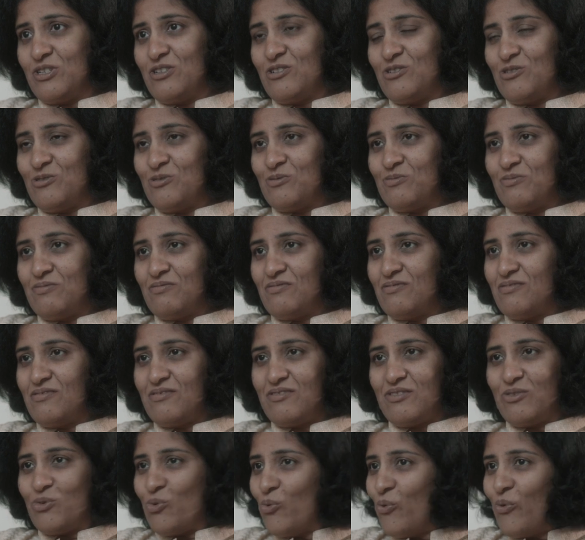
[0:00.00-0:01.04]
So
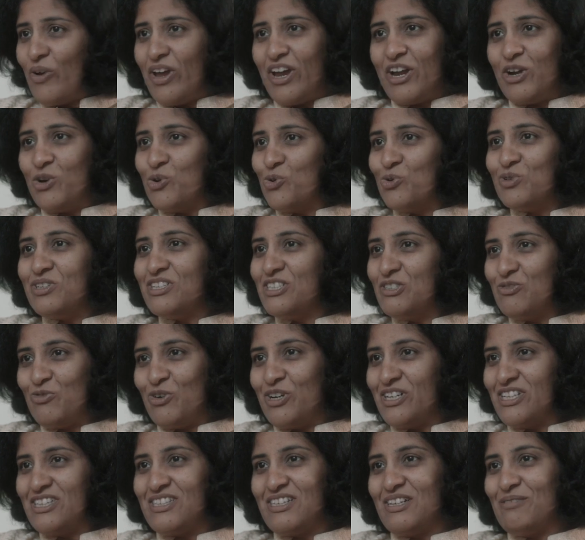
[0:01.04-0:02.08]
where do these
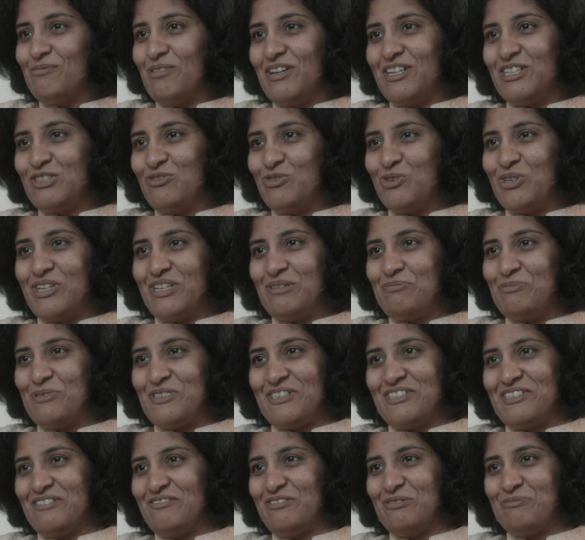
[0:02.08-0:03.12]
43% minus
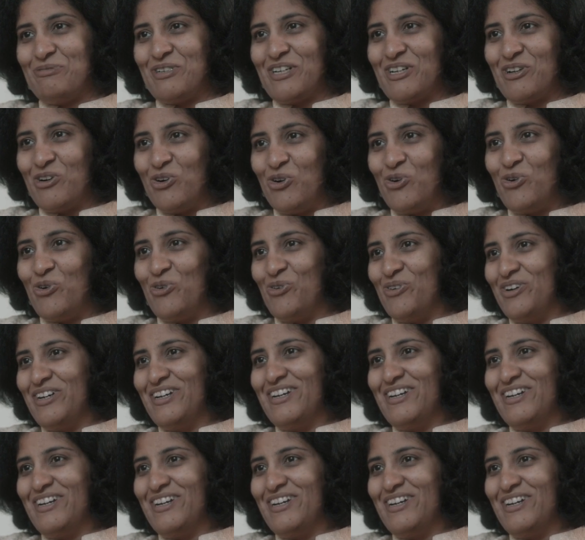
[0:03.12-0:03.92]
14% women go?